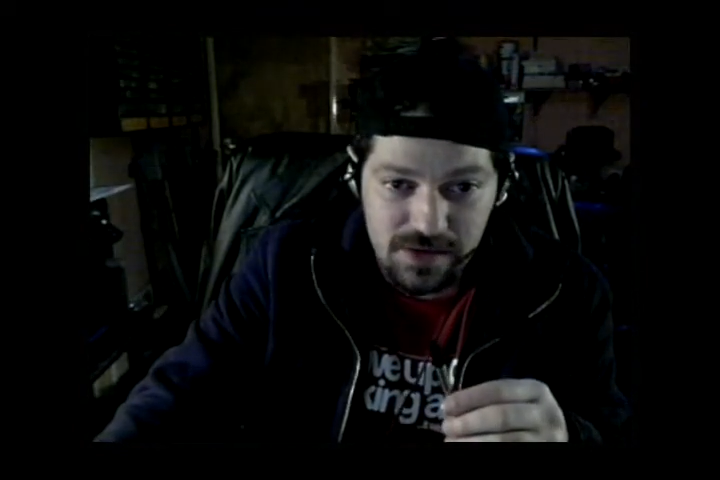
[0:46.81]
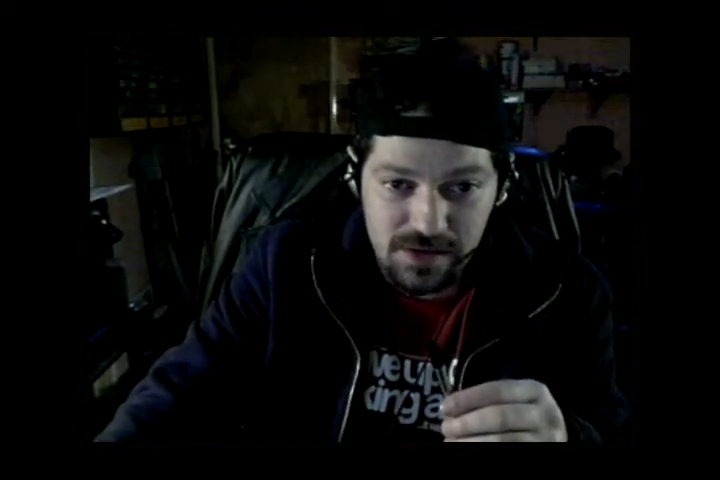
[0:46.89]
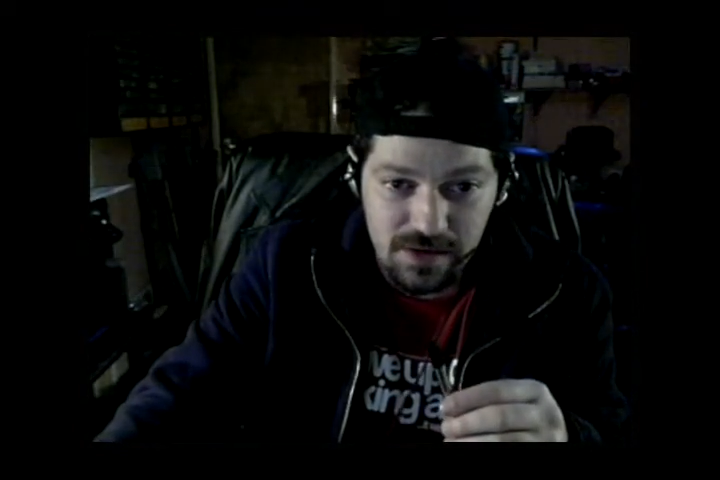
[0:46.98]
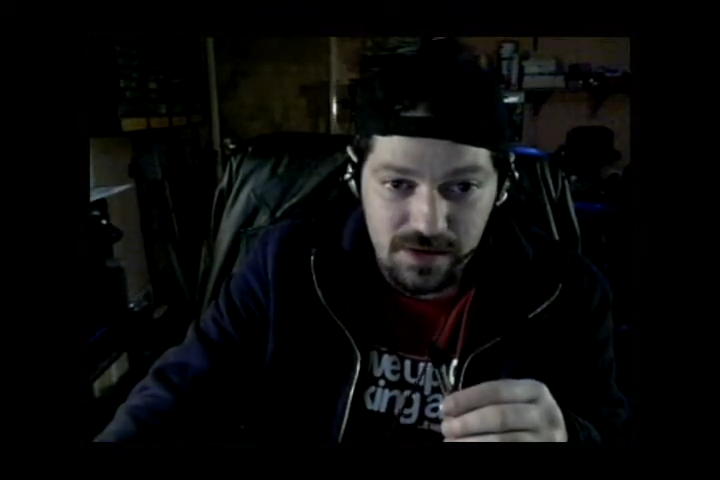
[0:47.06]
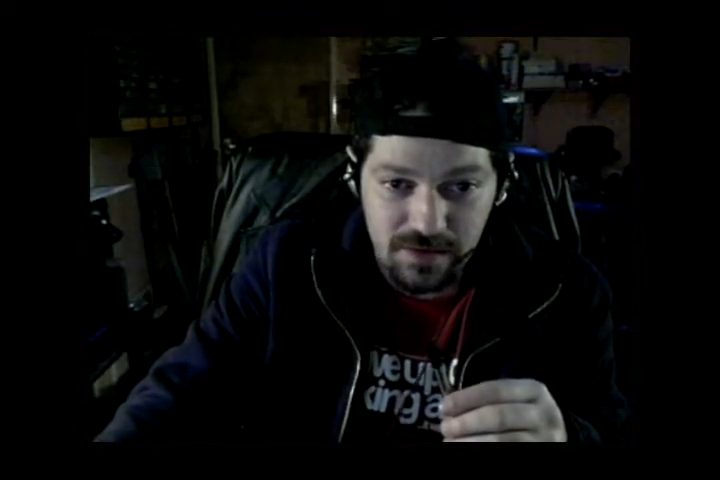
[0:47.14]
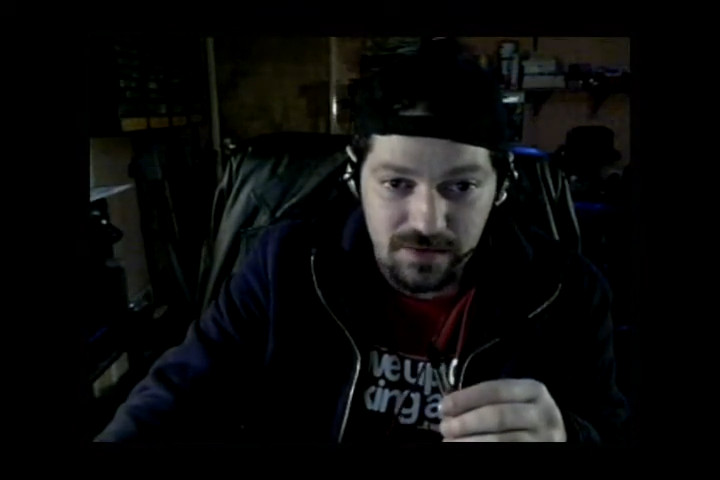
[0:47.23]

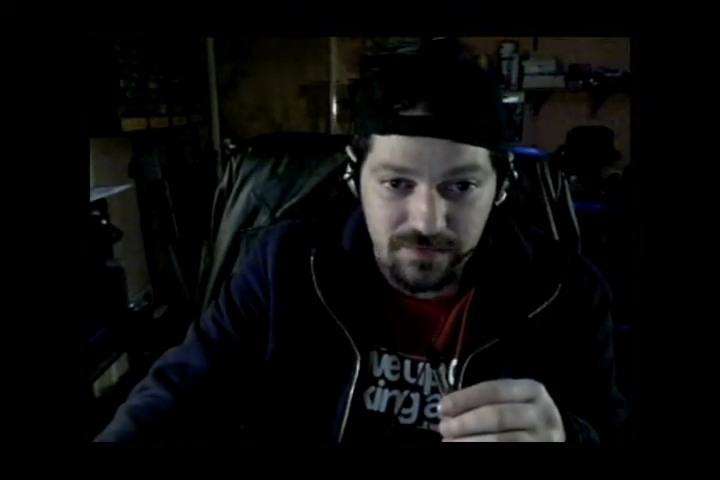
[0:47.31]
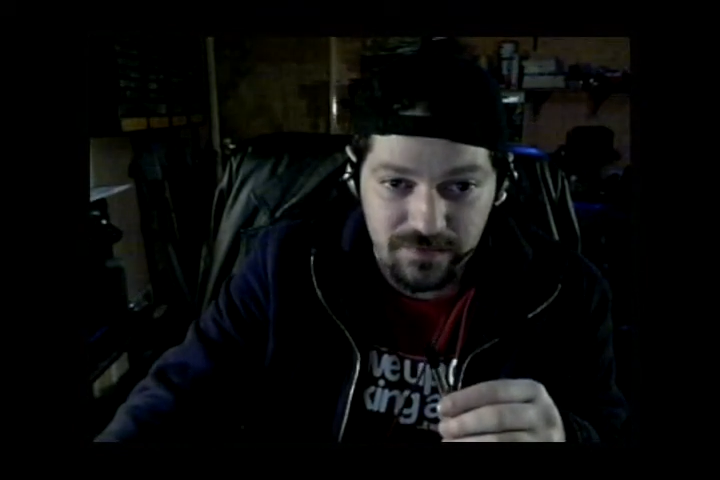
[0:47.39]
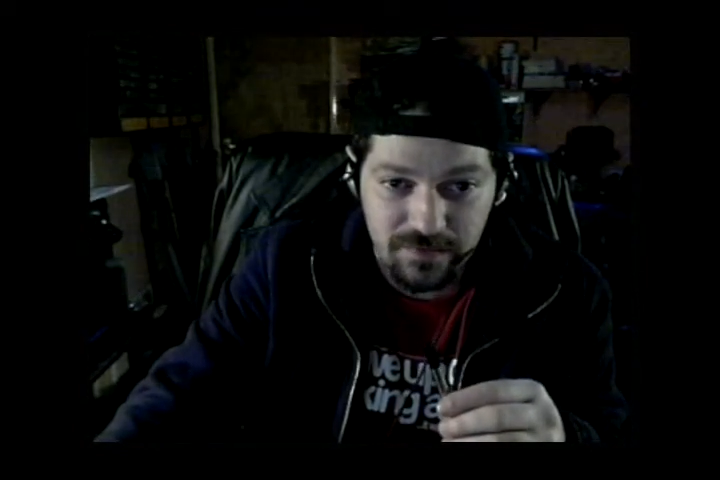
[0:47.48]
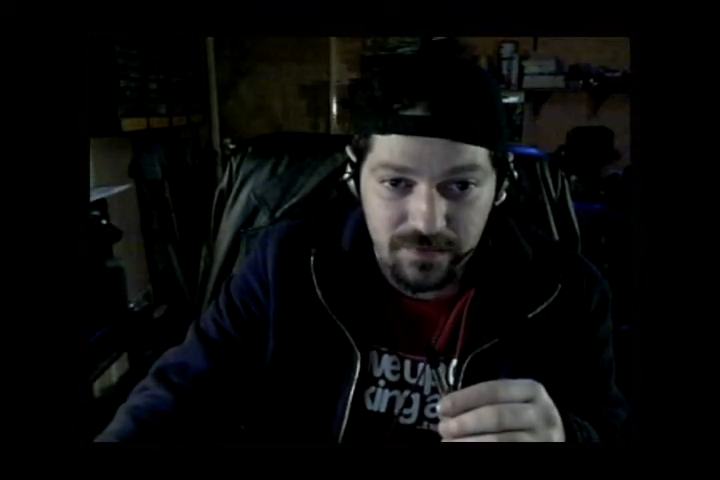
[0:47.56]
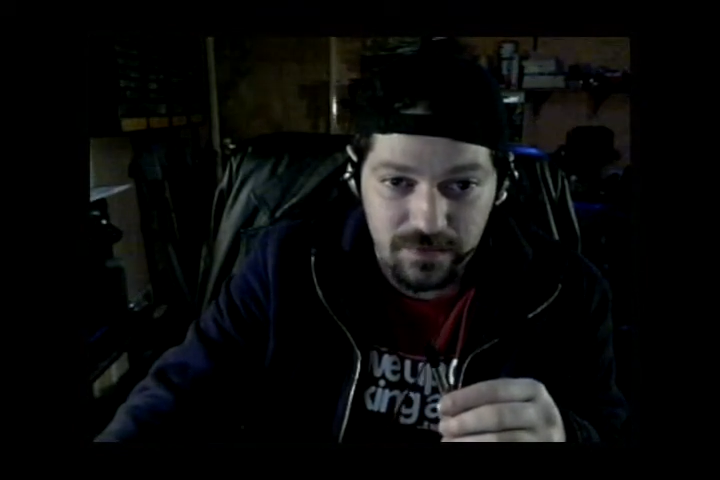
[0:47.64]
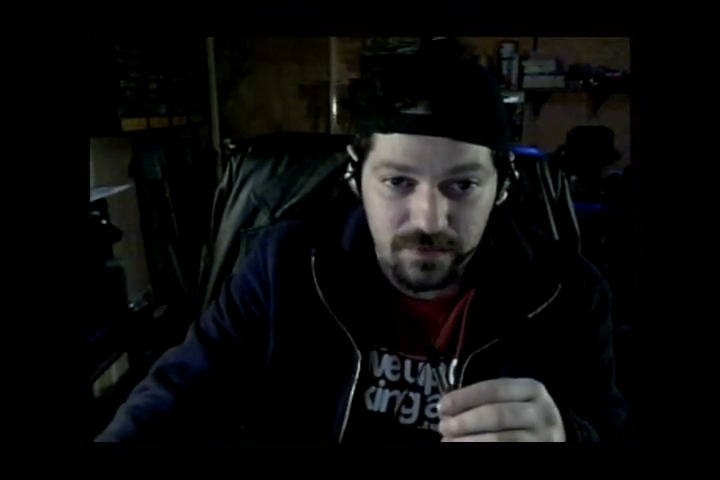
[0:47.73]
and,
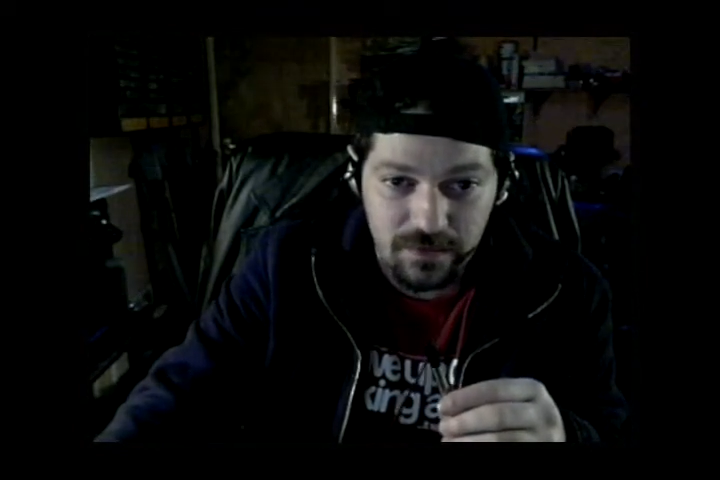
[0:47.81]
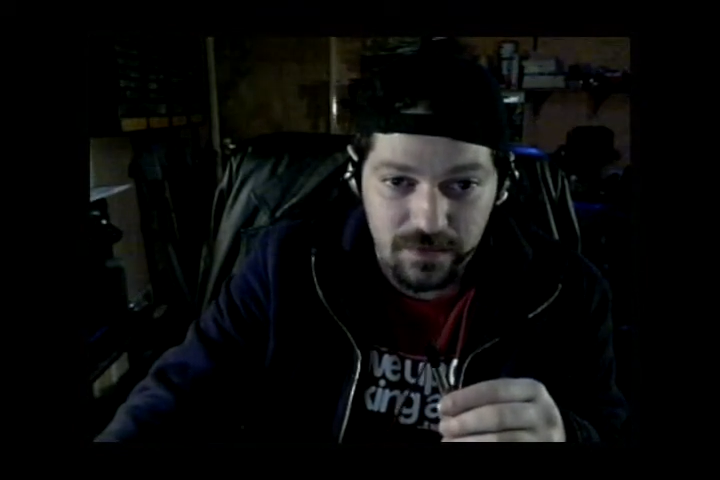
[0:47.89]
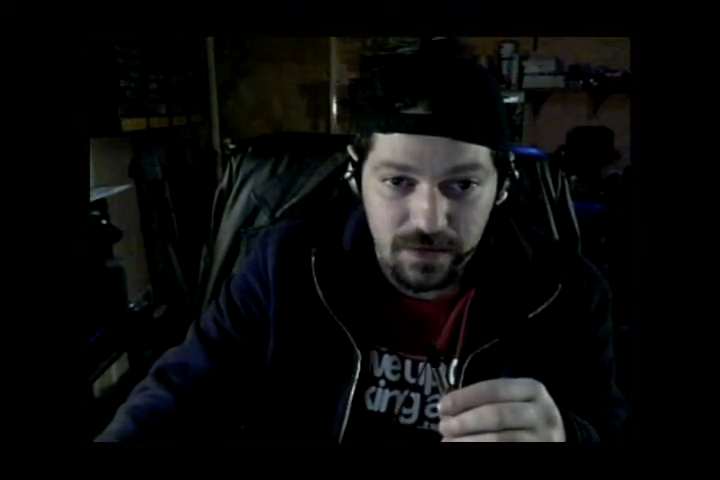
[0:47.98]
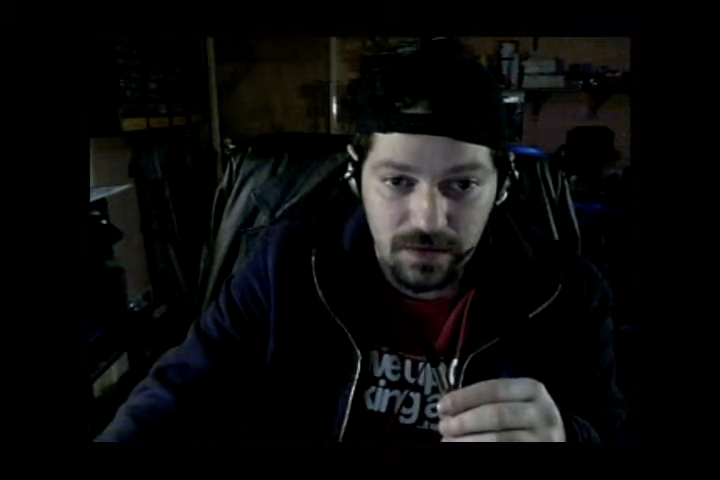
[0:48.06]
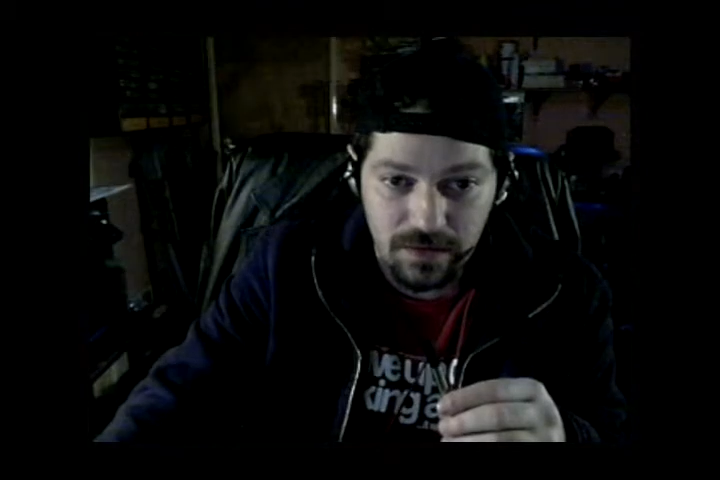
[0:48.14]
you know, make a